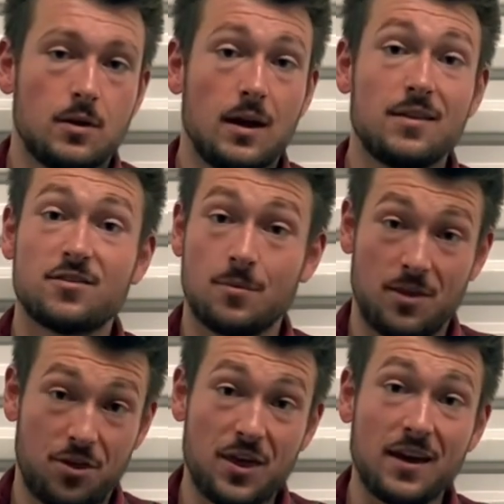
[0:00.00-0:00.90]
And some of
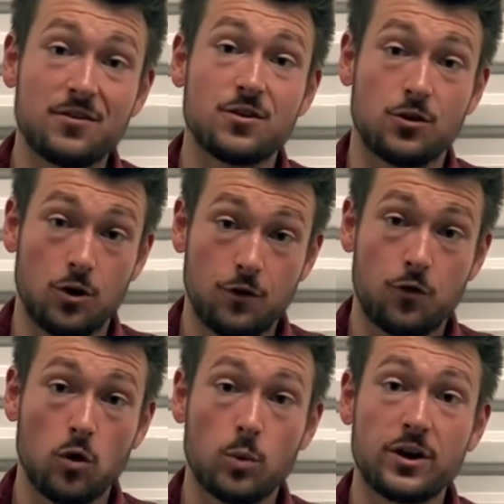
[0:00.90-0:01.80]
the things to look
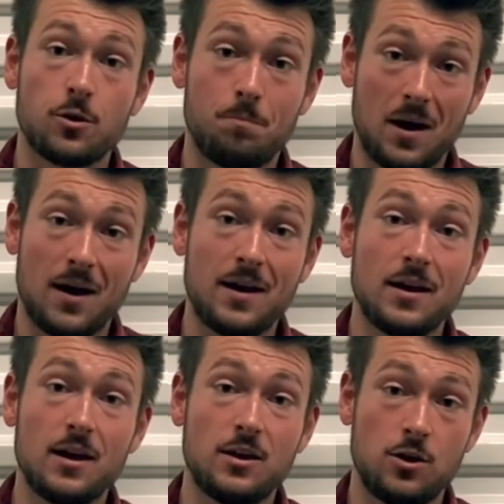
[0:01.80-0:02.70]
for when you're buying
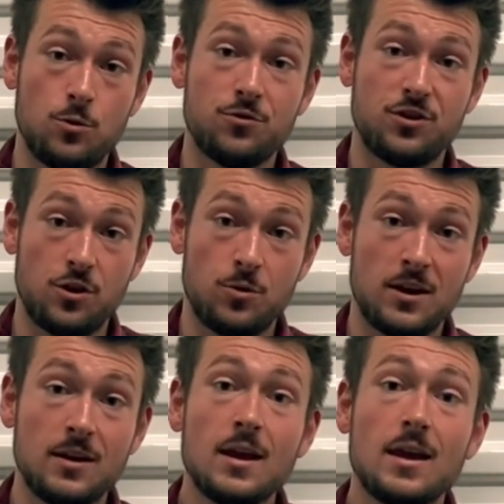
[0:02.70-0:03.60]
a used
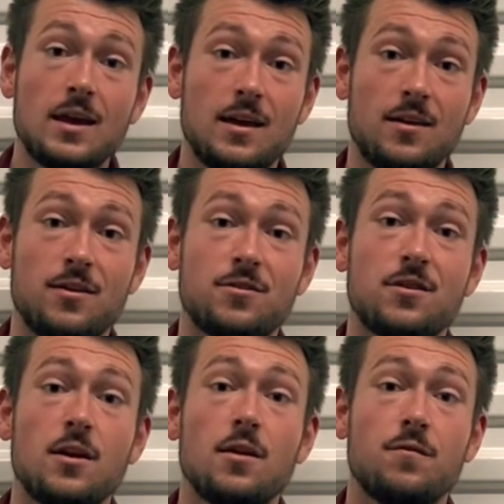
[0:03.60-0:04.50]
unit is,
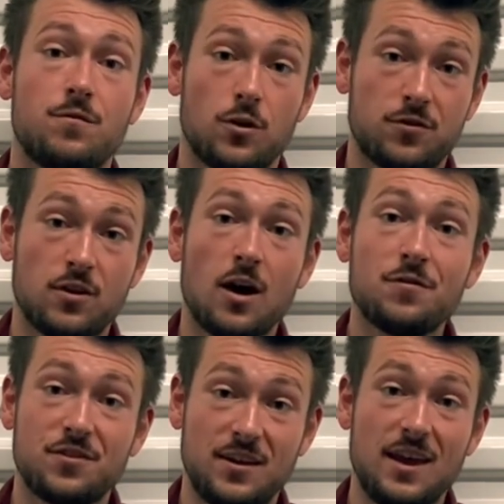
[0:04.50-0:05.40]
first off,
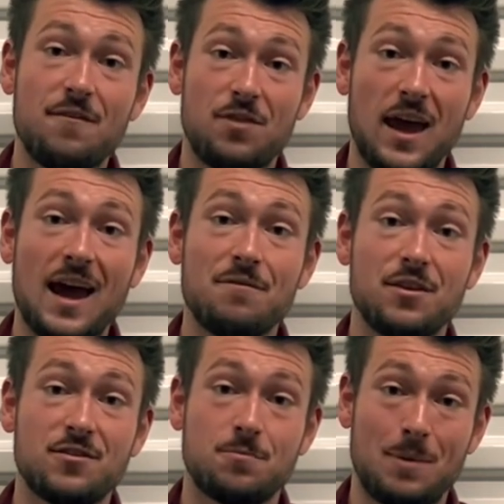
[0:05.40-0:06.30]
see if they have the
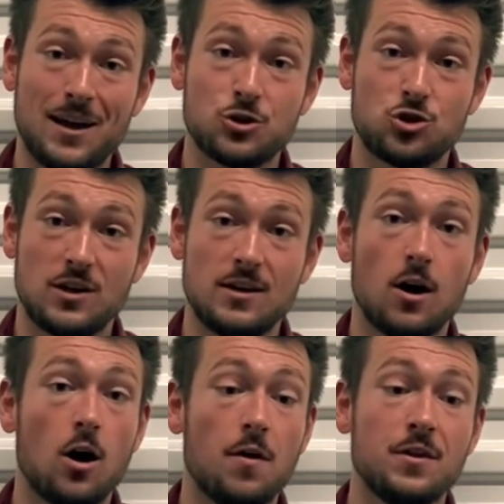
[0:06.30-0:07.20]
spec sheet
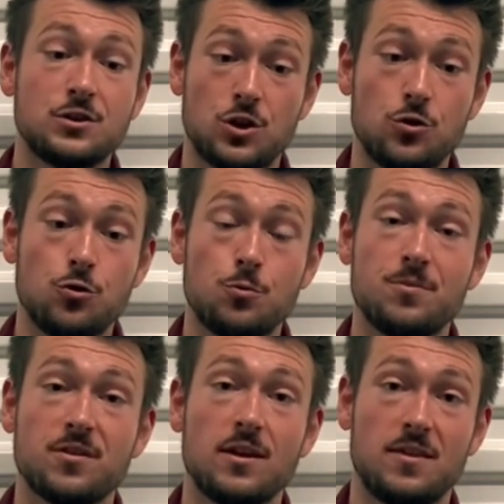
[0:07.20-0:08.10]
on the
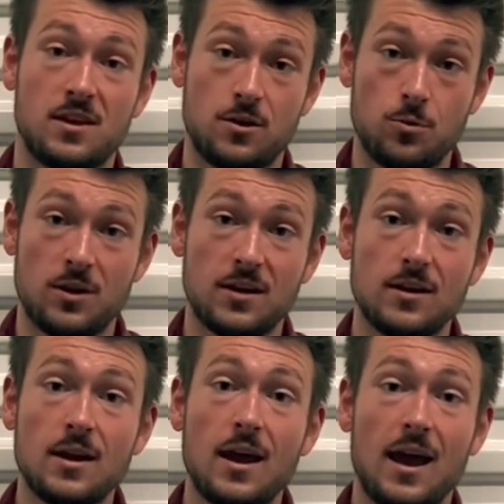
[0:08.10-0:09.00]
tubes in the unit.
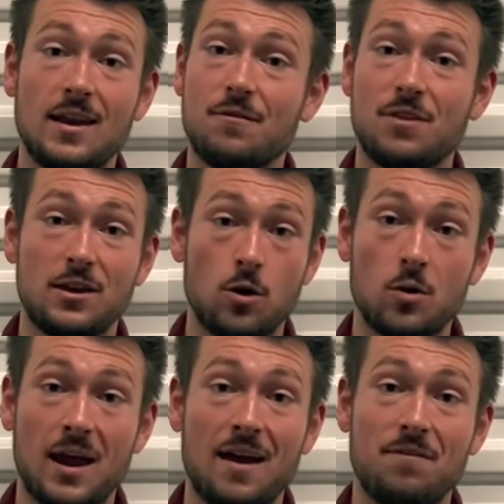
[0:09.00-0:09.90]
And if they don't
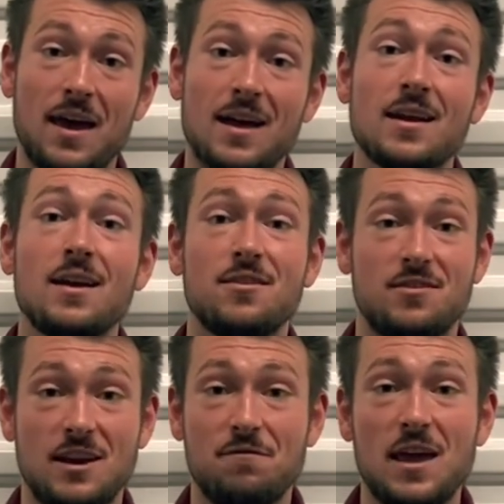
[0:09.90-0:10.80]
have that,
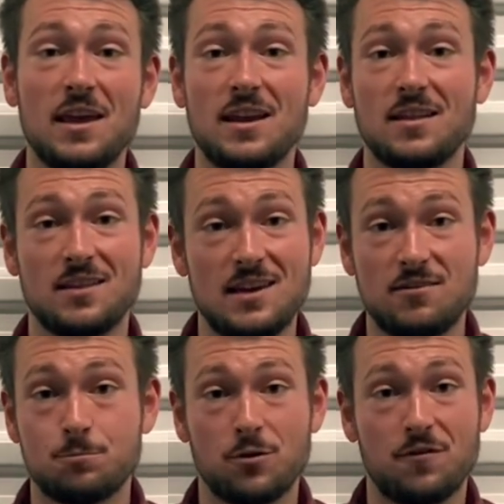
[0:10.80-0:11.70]
see if they can at
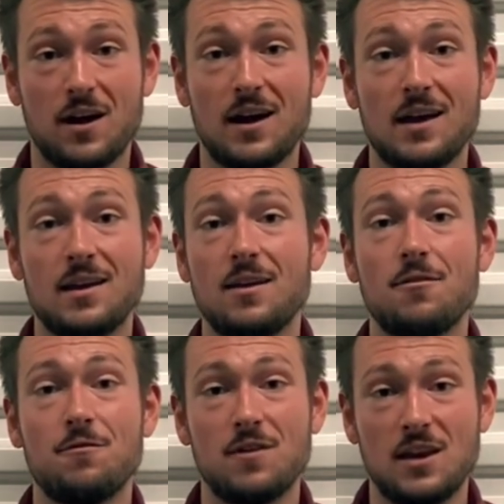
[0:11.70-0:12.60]
least provide
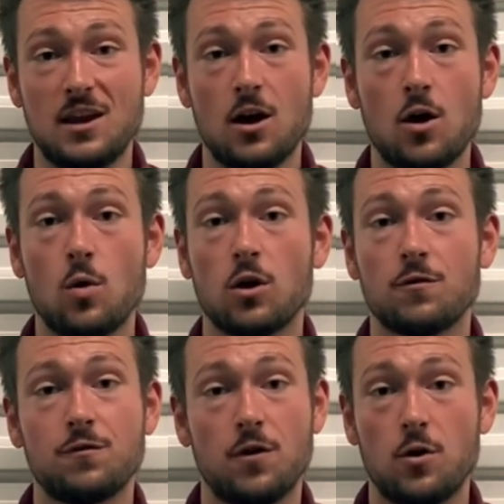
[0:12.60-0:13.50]
video or
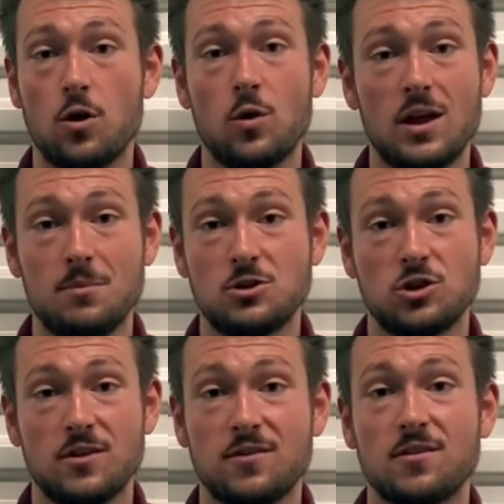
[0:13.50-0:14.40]
photo
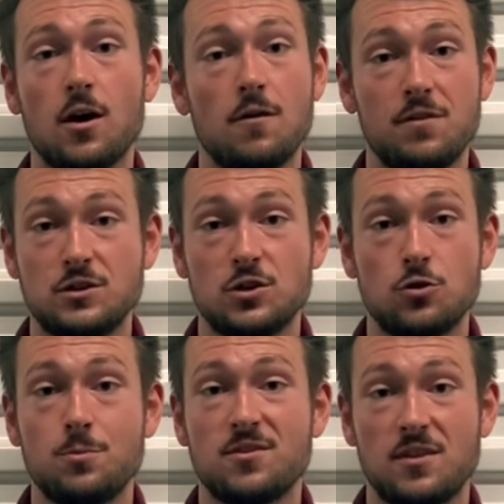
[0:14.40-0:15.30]
images of the
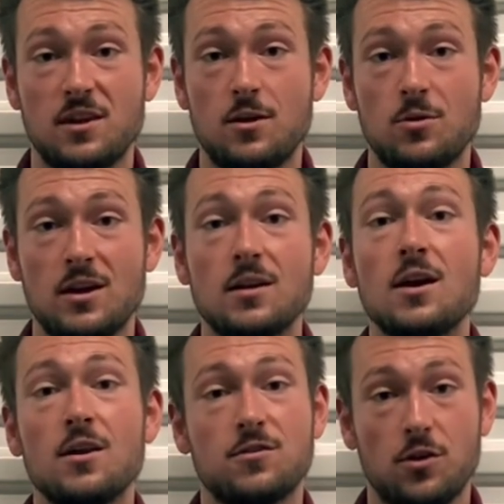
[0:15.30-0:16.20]
tubes in the unit
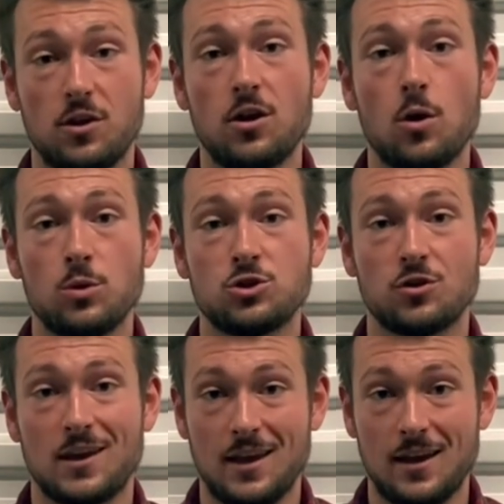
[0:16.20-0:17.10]
so you know what you're
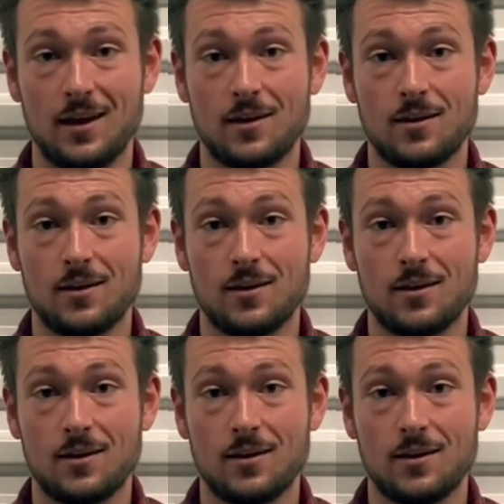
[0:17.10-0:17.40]
getting.